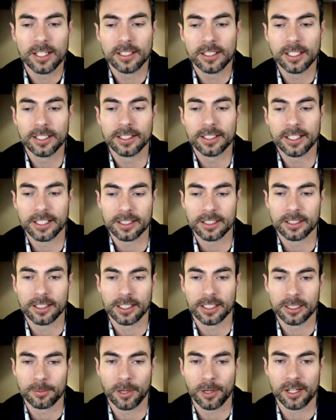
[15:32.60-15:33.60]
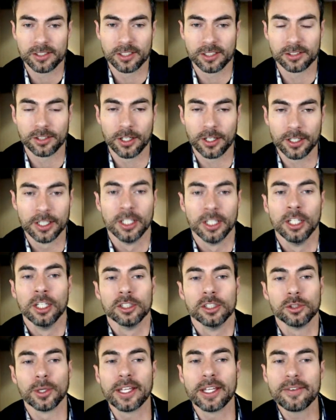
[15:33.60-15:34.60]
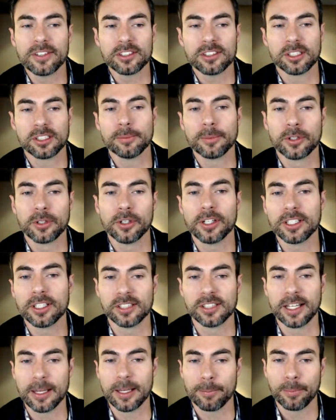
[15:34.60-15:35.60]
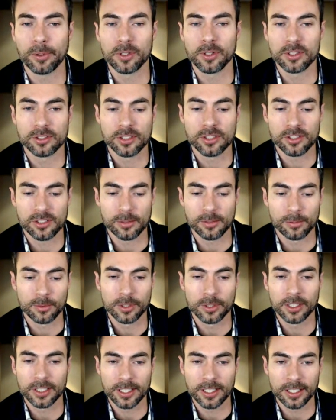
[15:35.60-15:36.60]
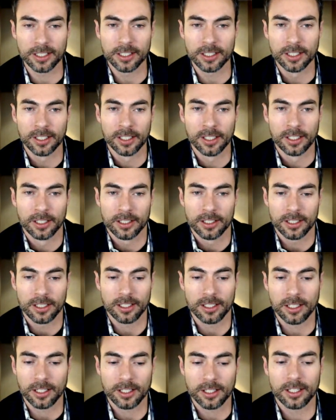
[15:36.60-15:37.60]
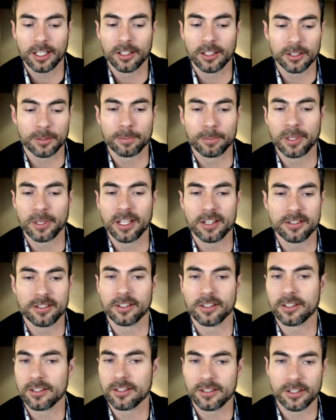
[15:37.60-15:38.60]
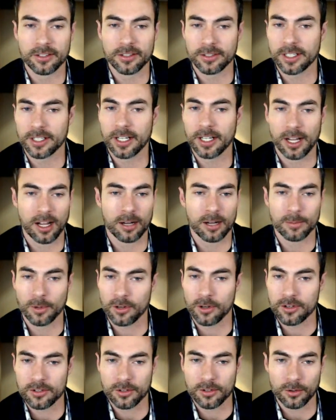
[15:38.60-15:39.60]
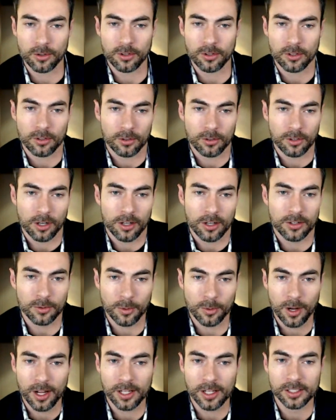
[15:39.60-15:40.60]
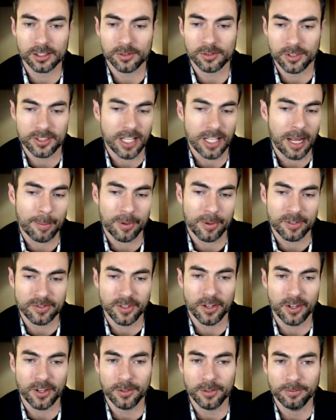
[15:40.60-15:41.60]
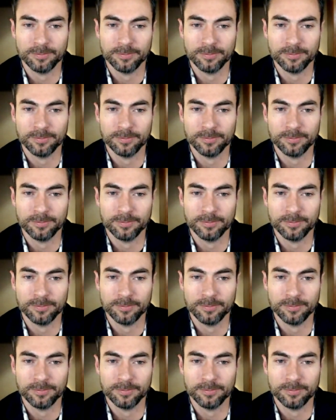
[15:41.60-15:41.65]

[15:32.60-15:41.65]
And getting the process started. So give us some good examples, just some really killer pieces, either e-commerce or otherwise, for top of the funnel.